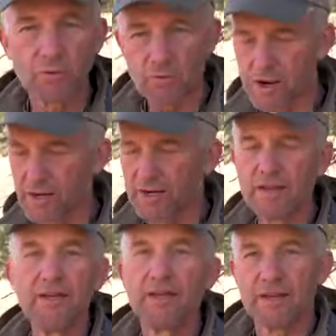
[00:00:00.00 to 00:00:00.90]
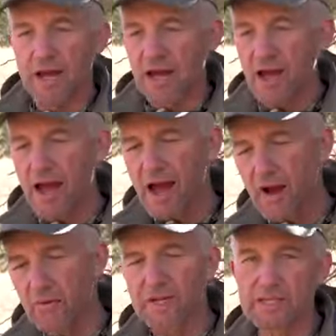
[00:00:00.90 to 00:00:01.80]
One,
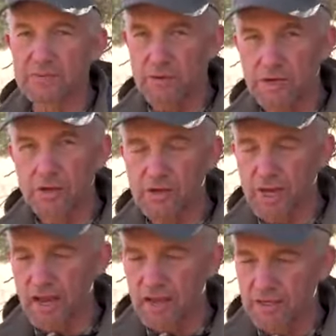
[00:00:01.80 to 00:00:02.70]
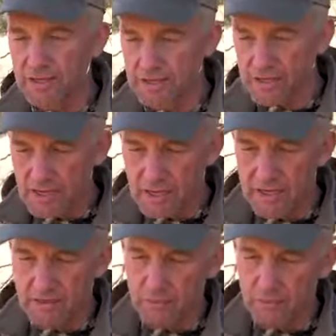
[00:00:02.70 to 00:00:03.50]
always, when you can, cut